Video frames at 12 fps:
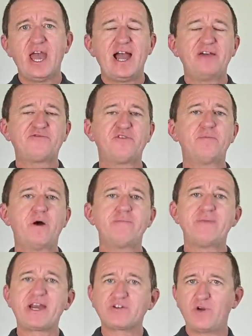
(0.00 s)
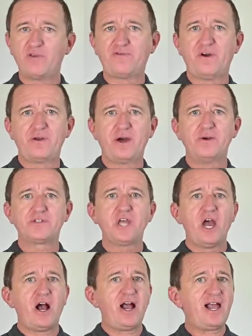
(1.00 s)
And for my macro photos,
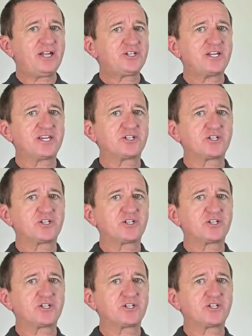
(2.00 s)
I actually